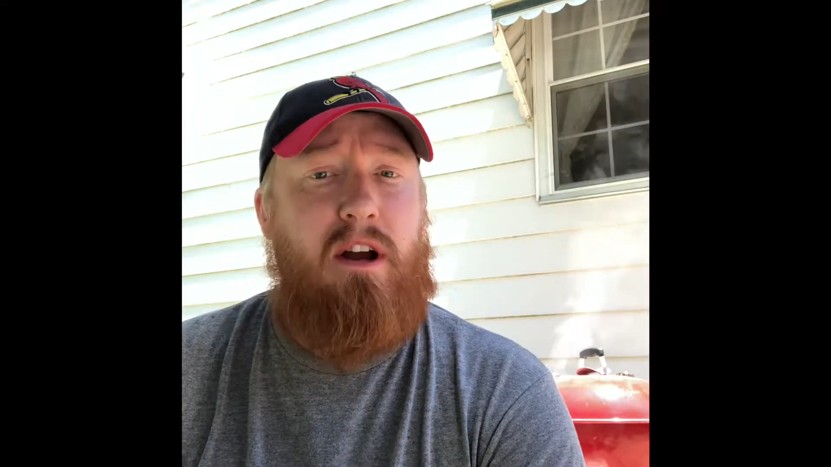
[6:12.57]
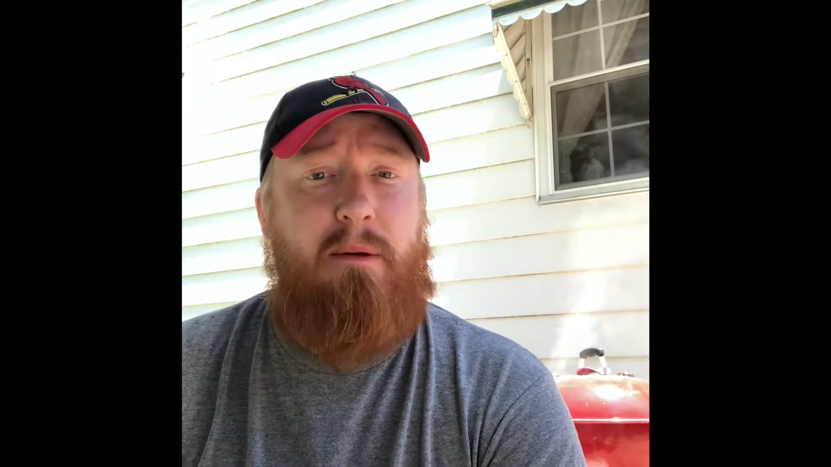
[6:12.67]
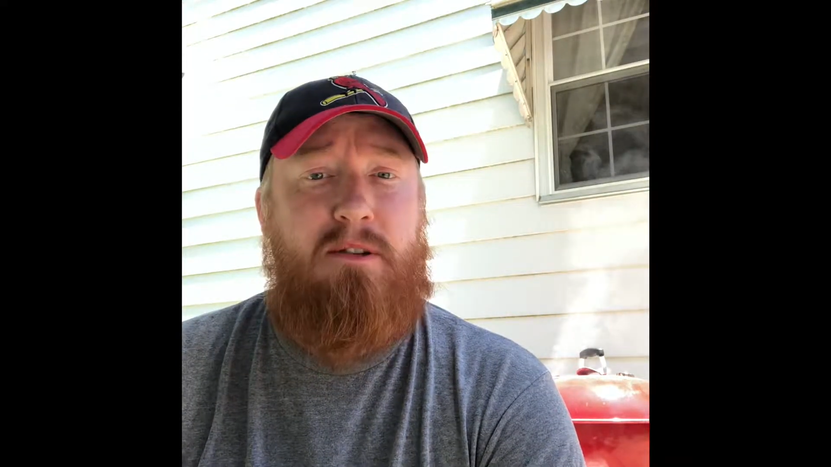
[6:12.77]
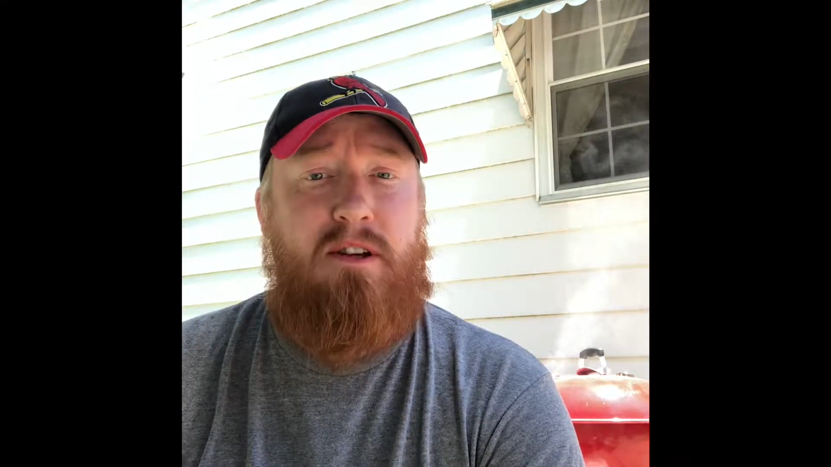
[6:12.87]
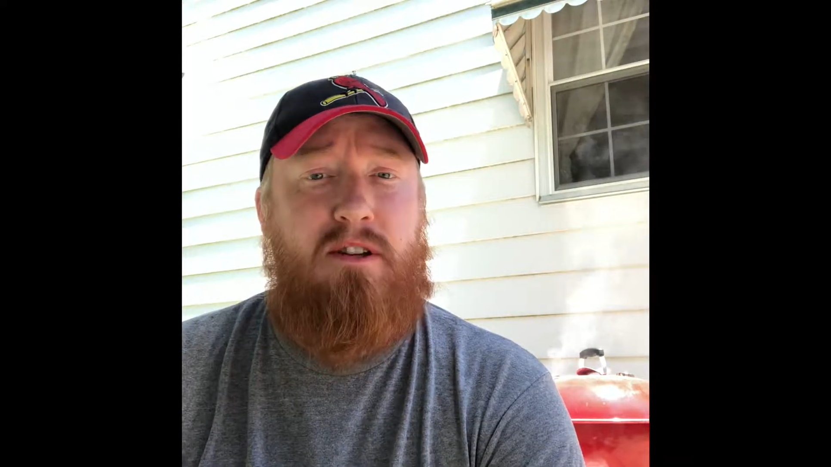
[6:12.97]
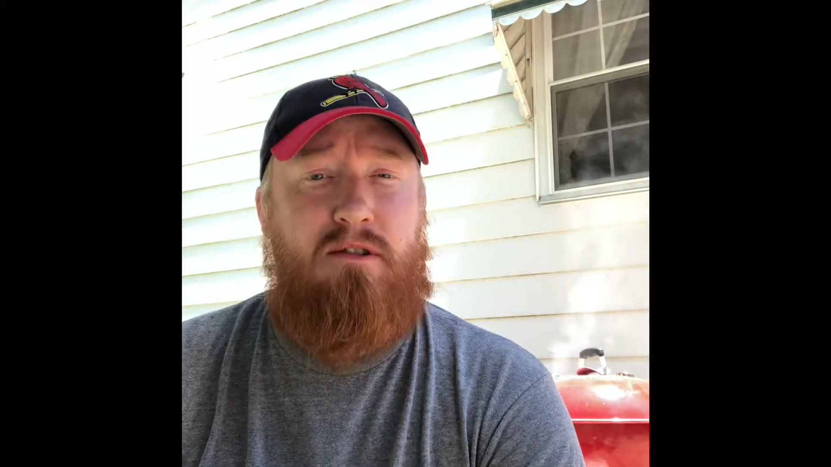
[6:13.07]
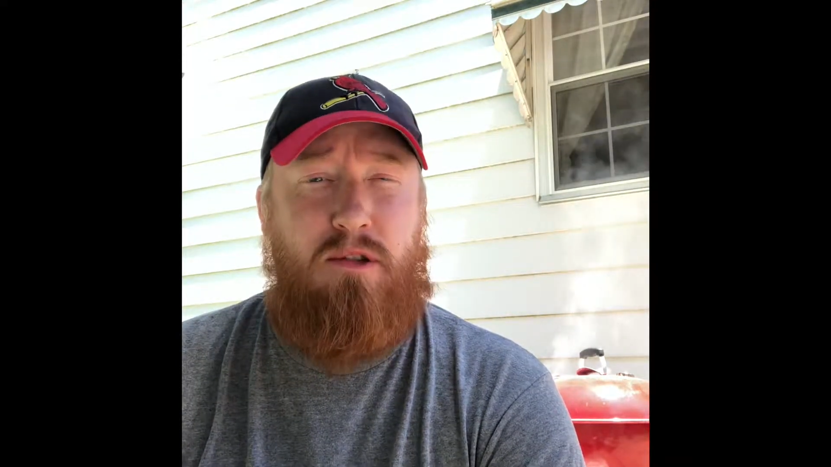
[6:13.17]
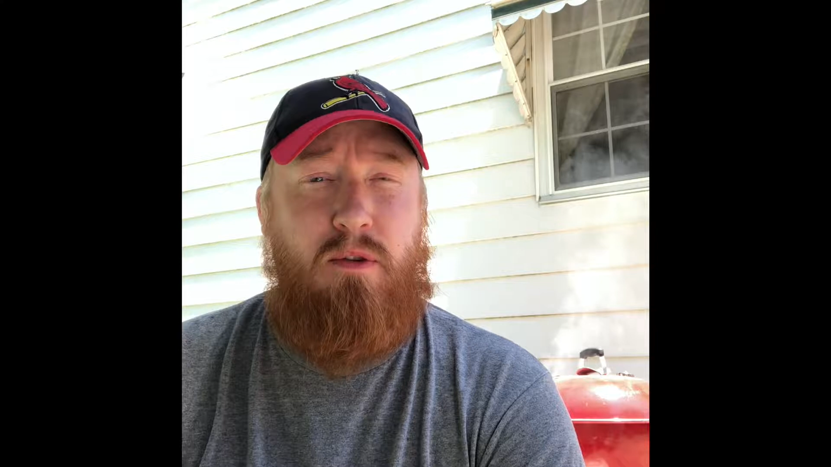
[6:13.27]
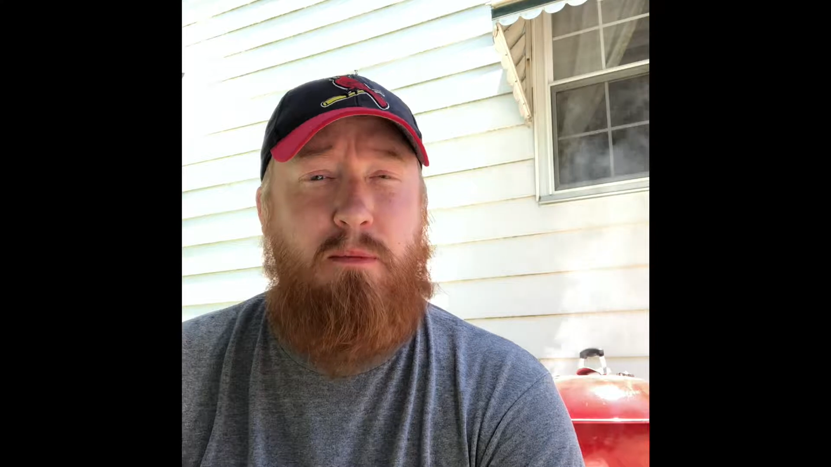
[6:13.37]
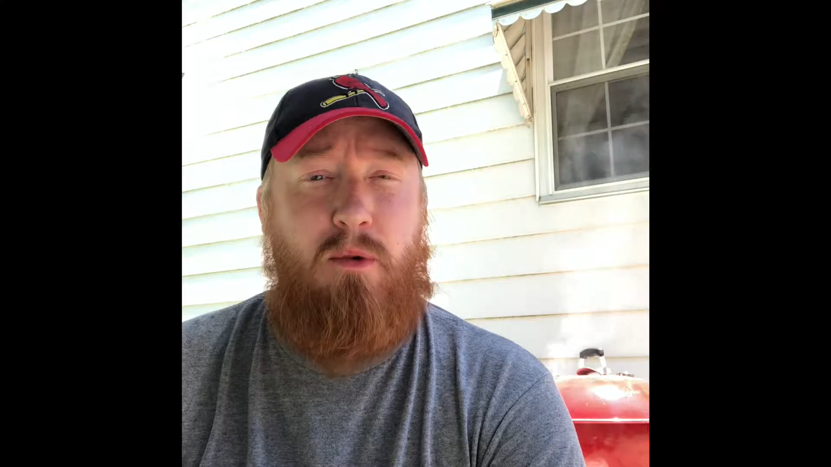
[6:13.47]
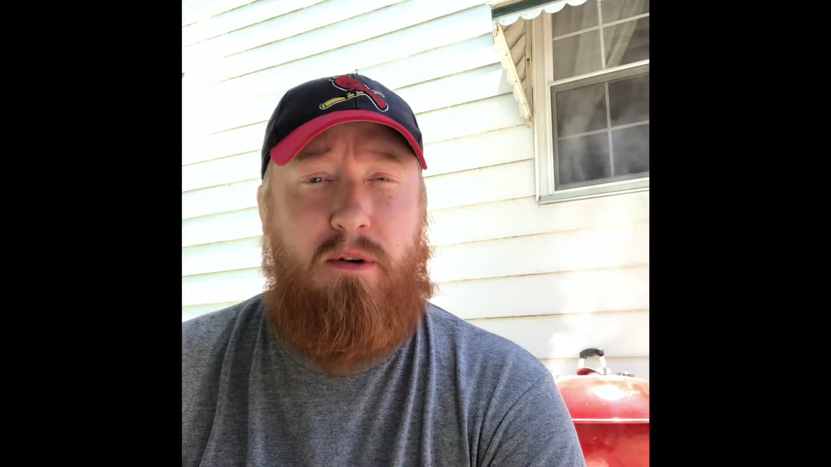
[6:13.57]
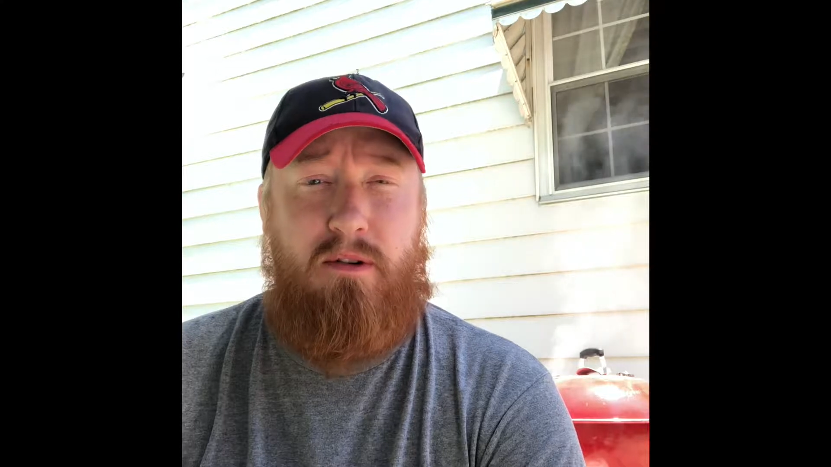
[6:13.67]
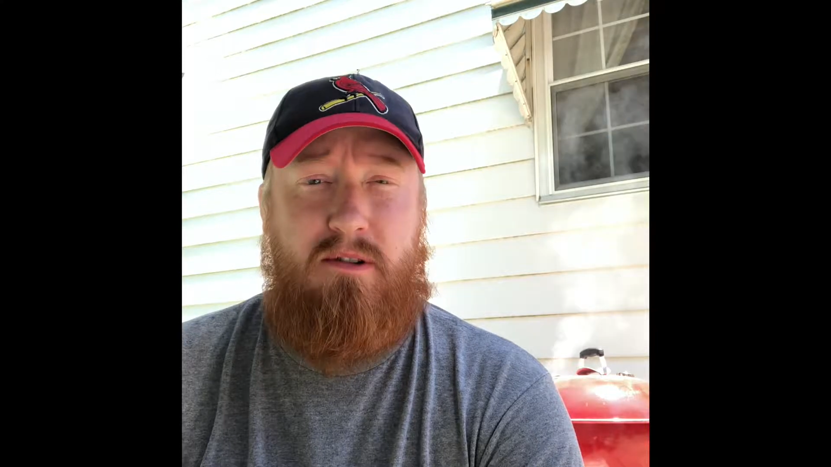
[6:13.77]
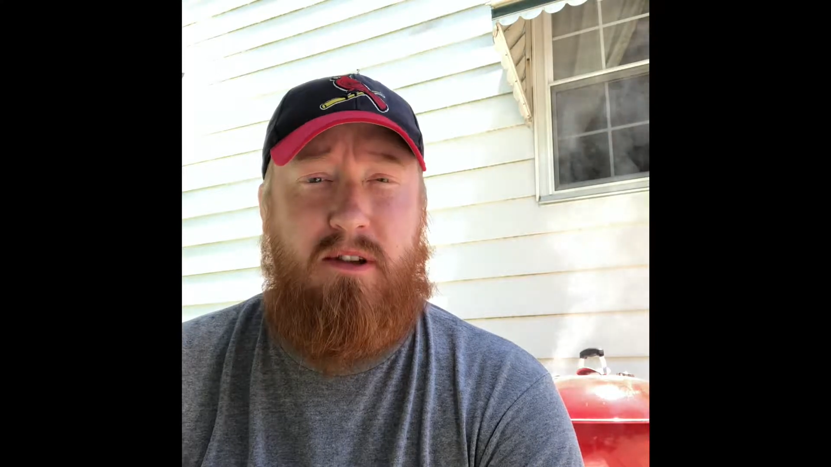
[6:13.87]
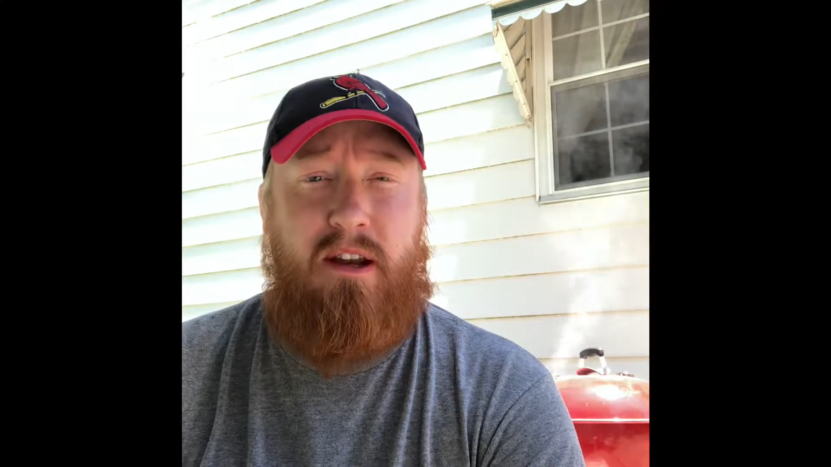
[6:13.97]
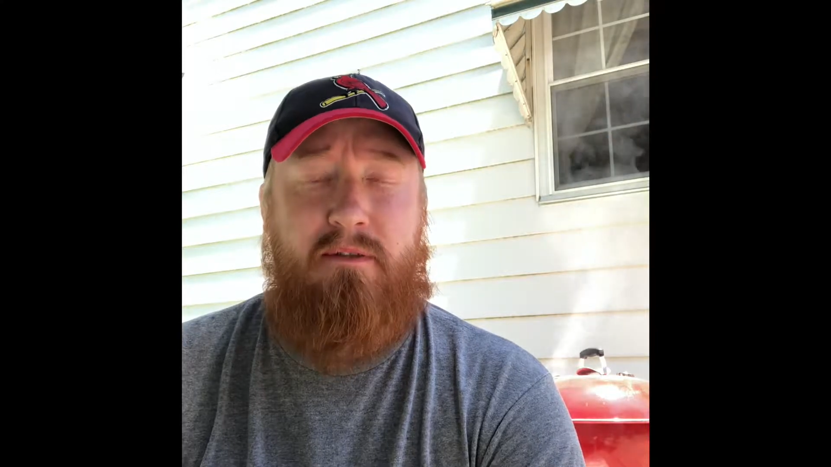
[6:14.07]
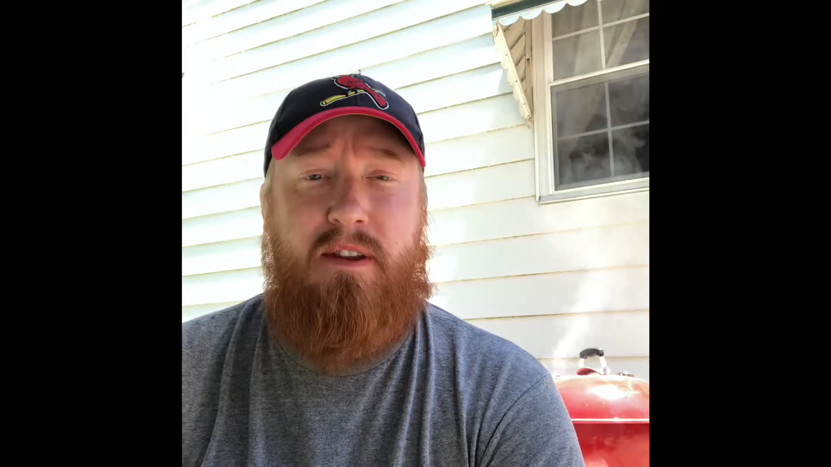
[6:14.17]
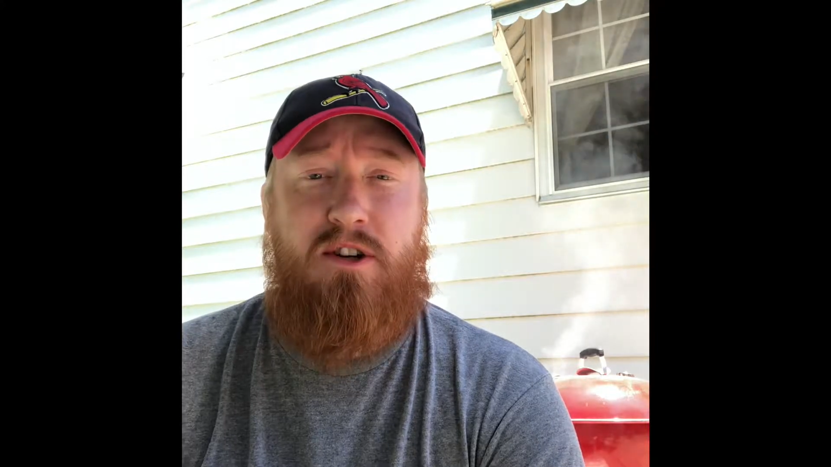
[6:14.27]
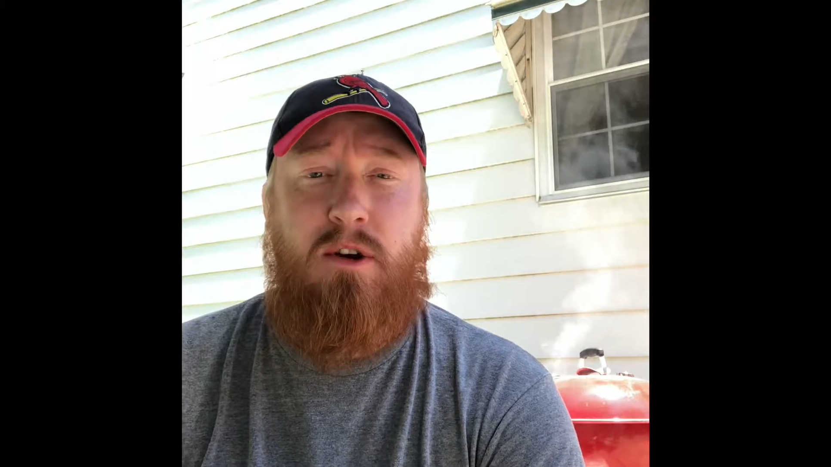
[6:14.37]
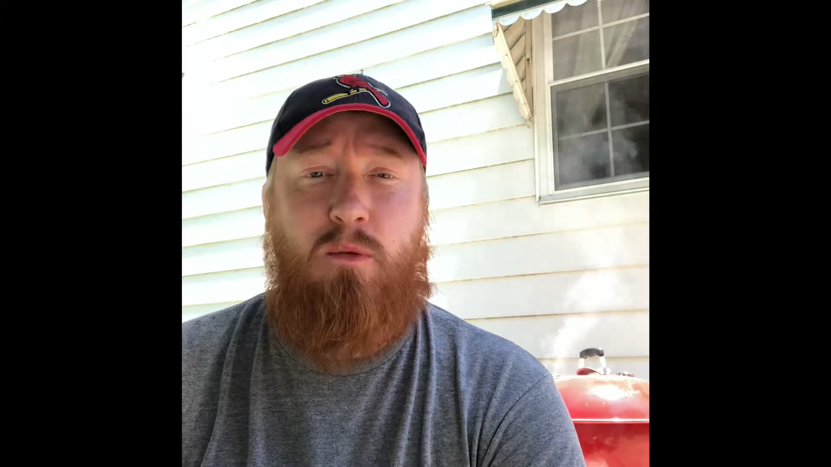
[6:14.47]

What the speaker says: competitions or 3 more slated for this year.